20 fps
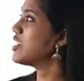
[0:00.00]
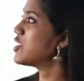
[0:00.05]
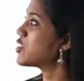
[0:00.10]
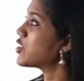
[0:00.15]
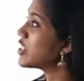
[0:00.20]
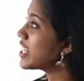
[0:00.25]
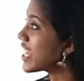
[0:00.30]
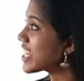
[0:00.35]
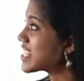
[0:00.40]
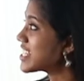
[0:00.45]

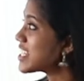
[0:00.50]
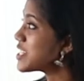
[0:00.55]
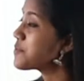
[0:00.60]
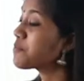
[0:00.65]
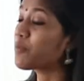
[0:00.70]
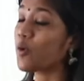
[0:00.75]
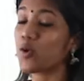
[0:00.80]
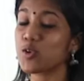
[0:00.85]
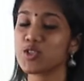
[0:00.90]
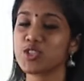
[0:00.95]
So next is
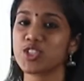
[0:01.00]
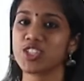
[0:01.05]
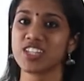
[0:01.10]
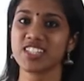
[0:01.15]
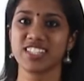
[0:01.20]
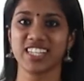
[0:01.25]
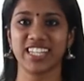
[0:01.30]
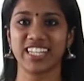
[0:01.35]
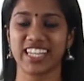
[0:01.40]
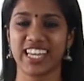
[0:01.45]

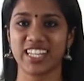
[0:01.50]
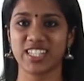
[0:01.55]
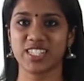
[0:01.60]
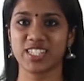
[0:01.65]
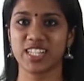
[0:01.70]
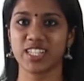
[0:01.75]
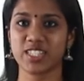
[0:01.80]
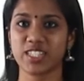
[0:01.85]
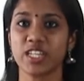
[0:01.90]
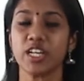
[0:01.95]
postures and
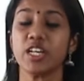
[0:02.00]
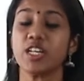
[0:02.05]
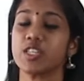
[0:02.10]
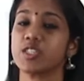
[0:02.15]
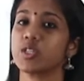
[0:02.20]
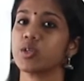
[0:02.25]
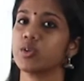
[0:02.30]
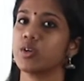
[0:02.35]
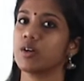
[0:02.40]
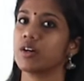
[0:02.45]
gestures.
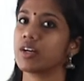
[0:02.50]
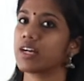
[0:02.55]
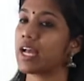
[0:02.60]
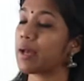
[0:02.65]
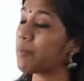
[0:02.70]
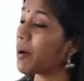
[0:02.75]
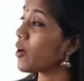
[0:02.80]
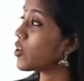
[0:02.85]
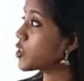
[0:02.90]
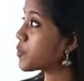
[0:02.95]
So uh,
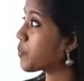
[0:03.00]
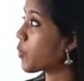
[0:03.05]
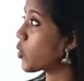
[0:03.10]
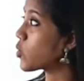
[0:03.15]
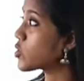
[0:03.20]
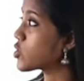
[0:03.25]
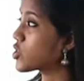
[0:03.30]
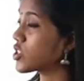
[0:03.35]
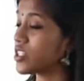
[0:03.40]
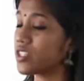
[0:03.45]
about
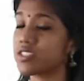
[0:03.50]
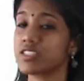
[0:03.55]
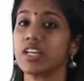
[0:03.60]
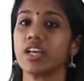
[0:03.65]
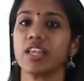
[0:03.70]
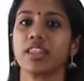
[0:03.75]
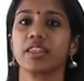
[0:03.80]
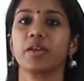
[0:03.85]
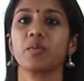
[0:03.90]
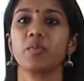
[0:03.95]
postures,
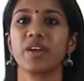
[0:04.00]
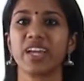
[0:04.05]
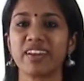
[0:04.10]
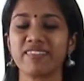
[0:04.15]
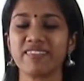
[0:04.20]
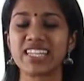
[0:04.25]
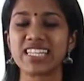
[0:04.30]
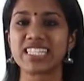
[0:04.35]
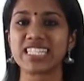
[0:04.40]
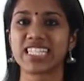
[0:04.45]
the way
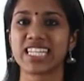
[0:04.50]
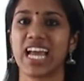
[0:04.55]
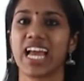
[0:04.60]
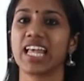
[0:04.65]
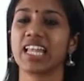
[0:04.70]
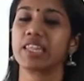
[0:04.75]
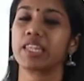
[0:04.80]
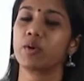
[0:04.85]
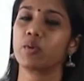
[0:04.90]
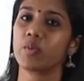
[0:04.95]
we
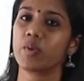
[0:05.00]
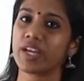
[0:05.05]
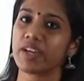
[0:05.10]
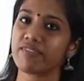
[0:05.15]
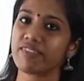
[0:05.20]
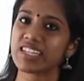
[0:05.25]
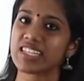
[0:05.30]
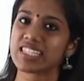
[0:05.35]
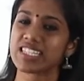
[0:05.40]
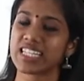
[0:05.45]
stand, the way
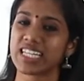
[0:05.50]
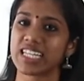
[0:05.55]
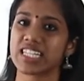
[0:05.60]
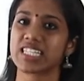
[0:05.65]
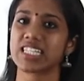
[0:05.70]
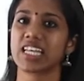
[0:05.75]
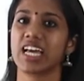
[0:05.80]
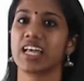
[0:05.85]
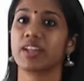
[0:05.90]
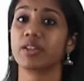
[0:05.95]
we
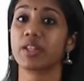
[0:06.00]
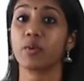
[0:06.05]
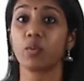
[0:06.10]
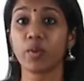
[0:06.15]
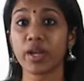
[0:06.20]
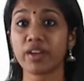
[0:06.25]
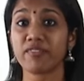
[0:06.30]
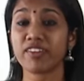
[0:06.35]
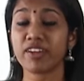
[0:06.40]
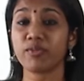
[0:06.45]
sit and the
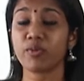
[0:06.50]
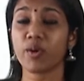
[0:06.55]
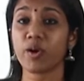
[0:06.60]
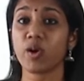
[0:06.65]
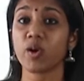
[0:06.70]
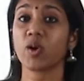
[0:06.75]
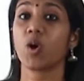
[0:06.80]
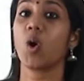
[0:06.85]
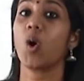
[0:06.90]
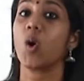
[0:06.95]
way we
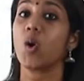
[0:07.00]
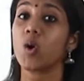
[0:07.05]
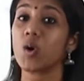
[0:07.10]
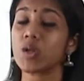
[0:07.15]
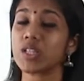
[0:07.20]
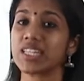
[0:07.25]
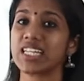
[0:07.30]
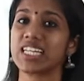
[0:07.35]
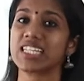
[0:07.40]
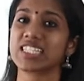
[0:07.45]
work,
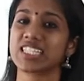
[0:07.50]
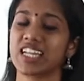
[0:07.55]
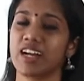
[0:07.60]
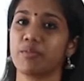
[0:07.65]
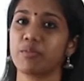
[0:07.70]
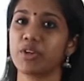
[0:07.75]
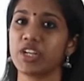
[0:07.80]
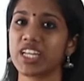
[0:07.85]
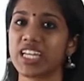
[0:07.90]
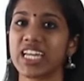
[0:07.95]
all these
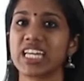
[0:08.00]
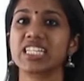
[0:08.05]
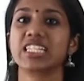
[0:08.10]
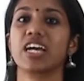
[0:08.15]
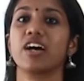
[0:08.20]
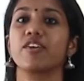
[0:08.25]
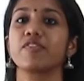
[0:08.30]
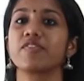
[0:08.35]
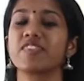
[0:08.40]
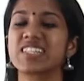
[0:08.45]
communicate
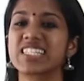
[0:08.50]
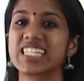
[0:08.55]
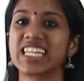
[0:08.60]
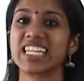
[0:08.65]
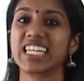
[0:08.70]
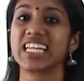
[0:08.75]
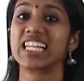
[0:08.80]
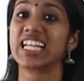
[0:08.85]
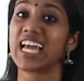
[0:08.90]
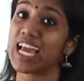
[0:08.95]
our
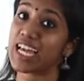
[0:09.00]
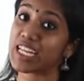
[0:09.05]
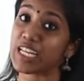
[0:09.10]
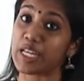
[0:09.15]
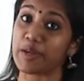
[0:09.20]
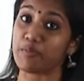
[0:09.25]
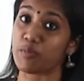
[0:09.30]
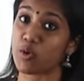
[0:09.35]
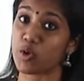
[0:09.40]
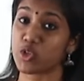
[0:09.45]
physical and
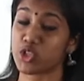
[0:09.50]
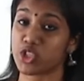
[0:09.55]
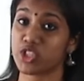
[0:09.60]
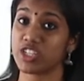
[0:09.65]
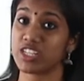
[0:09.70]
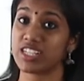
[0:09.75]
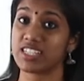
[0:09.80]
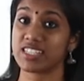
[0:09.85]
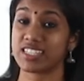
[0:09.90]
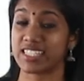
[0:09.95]

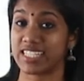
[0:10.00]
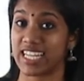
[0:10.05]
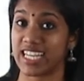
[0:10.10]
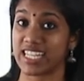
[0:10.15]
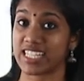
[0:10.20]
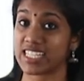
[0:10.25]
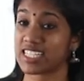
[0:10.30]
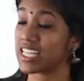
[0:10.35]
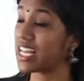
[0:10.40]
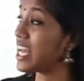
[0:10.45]
emotional
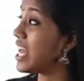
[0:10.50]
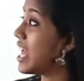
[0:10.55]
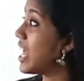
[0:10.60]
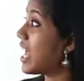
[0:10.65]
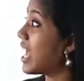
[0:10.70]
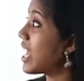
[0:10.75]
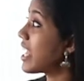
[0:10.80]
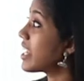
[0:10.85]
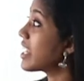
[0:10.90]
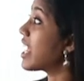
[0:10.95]
states.
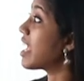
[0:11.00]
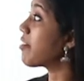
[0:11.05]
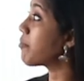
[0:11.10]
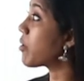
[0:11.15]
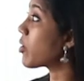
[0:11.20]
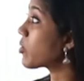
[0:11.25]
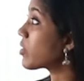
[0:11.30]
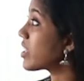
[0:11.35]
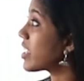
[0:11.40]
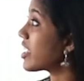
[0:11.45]
And
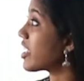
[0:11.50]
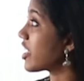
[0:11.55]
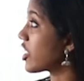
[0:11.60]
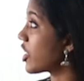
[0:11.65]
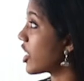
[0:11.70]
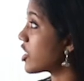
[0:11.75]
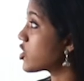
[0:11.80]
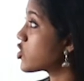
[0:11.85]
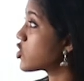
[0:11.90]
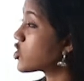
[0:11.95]
about the
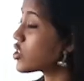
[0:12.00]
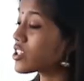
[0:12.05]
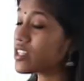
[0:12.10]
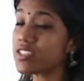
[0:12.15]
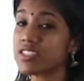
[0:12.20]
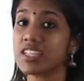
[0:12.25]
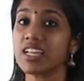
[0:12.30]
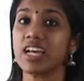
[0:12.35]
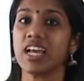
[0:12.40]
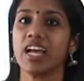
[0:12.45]

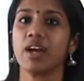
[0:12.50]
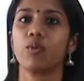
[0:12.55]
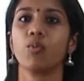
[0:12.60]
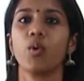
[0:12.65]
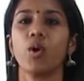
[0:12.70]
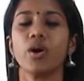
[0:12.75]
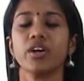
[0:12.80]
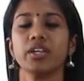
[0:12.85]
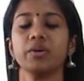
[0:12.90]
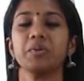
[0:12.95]
gestures,
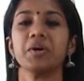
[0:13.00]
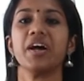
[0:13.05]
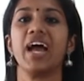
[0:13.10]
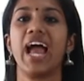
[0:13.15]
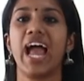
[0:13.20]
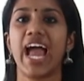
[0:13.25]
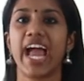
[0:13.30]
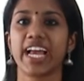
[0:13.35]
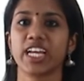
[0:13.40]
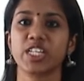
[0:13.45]
whatever
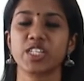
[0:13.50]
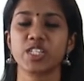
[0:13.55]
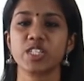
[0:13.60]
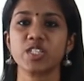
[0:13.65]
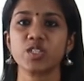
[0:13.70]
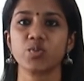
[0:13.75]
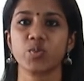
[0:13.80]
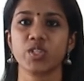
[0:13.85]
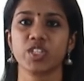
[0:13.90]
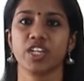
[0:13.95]

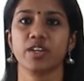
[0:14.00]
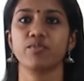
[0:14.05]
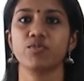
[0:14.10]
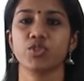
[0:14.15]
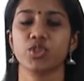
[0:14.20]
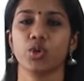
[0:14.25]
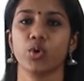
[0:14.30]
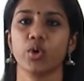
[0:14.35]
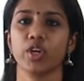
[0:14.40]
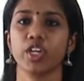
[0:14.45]
actions which I am
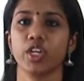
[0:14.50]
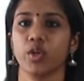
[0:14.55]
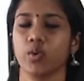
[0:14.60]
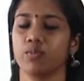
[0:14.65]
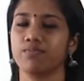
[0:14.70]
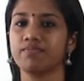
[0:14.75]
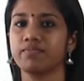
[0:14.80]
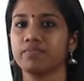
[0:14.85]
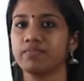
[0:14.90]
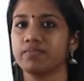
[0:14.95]
showing
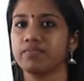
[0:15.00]
you.